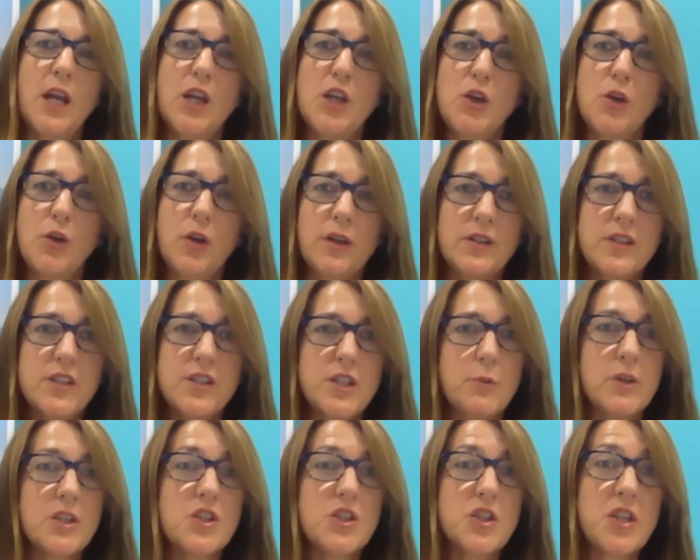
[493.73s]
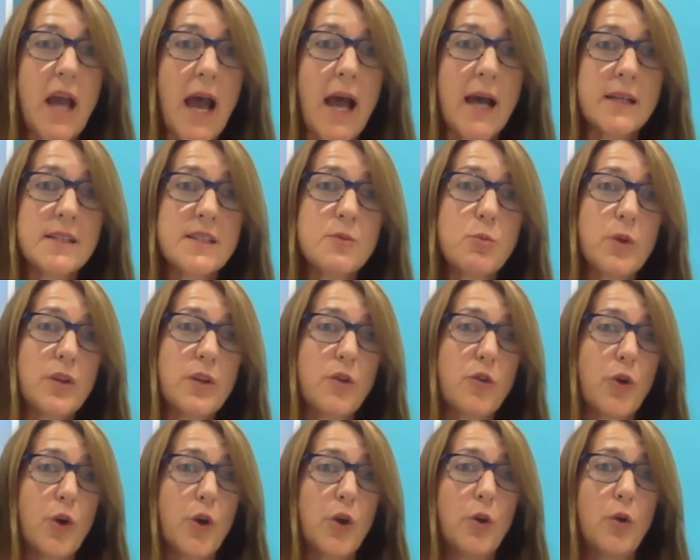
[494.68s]
You can do a chat with
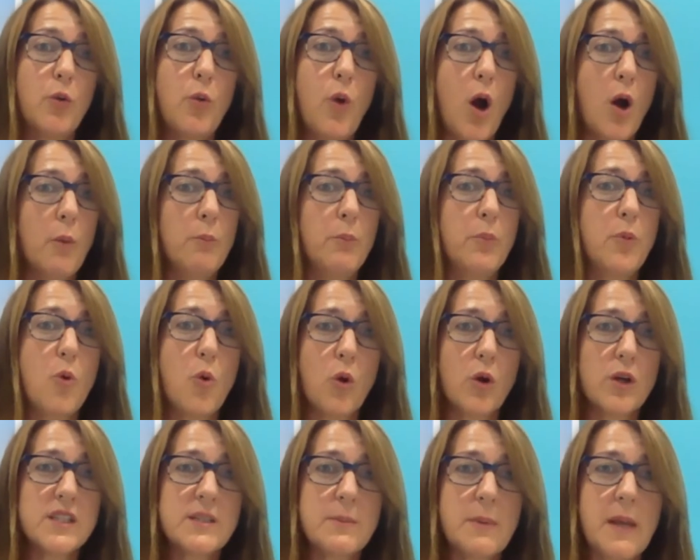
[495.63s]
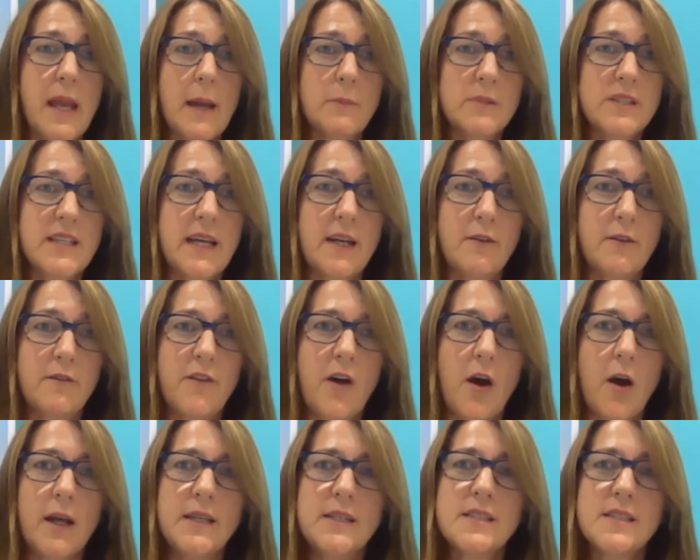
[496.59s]
crew on board to be able to get
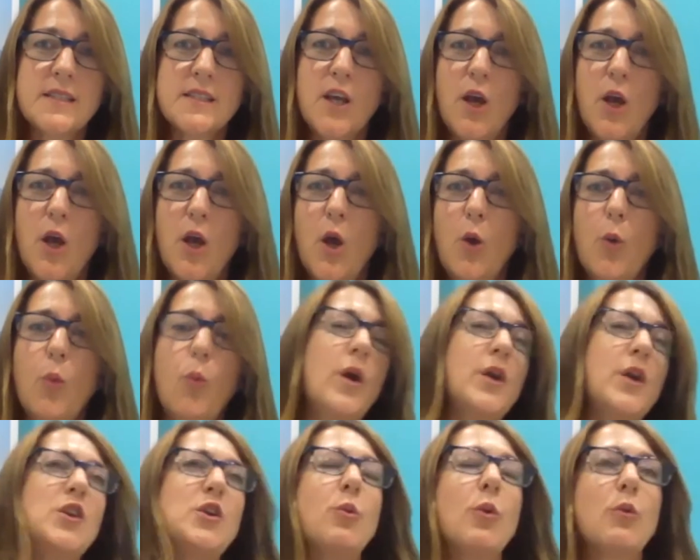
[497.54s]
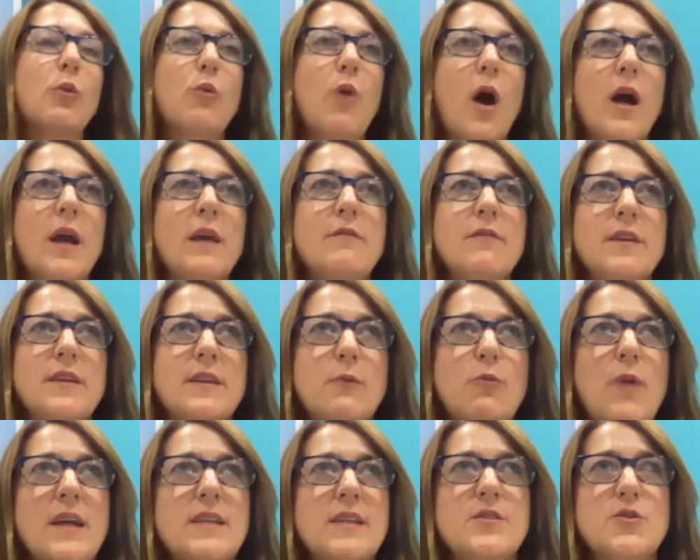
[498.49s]
advice. Yeah. When you arrive at the
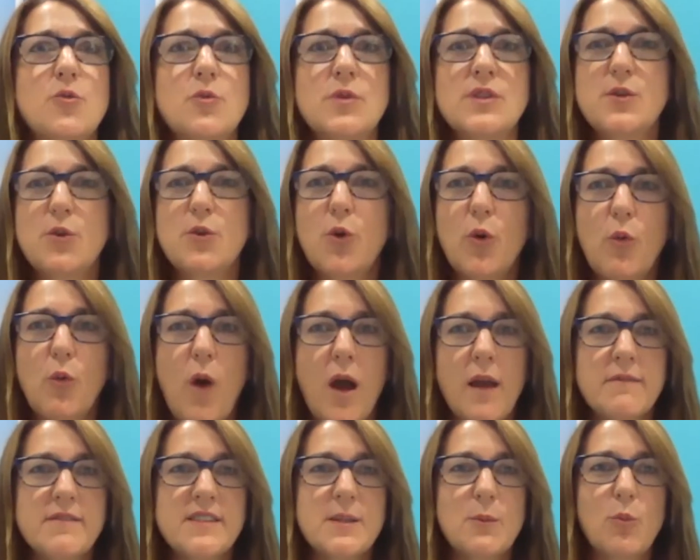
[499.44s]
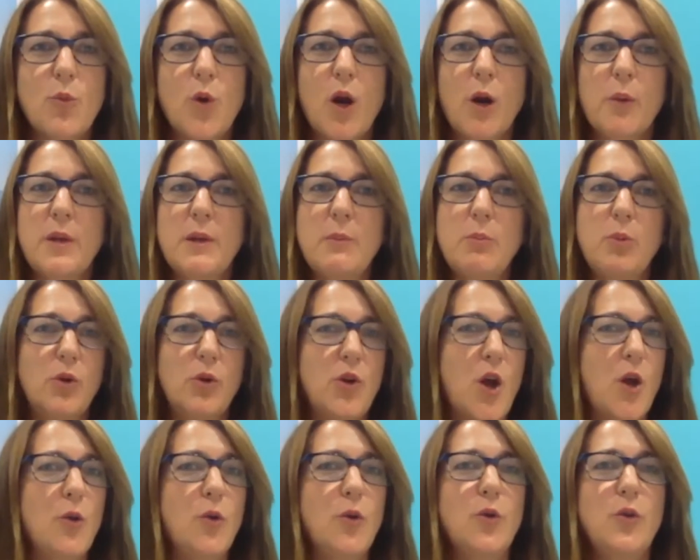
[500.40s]
restaurant or arrive somewhere, people
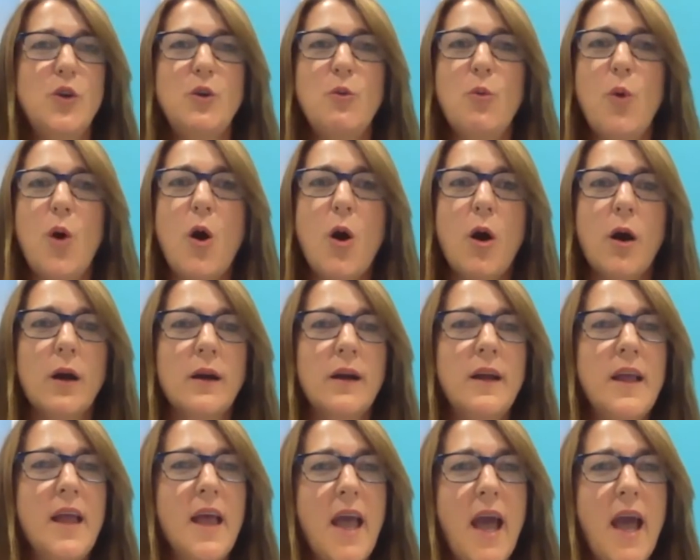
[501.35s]
know who you are.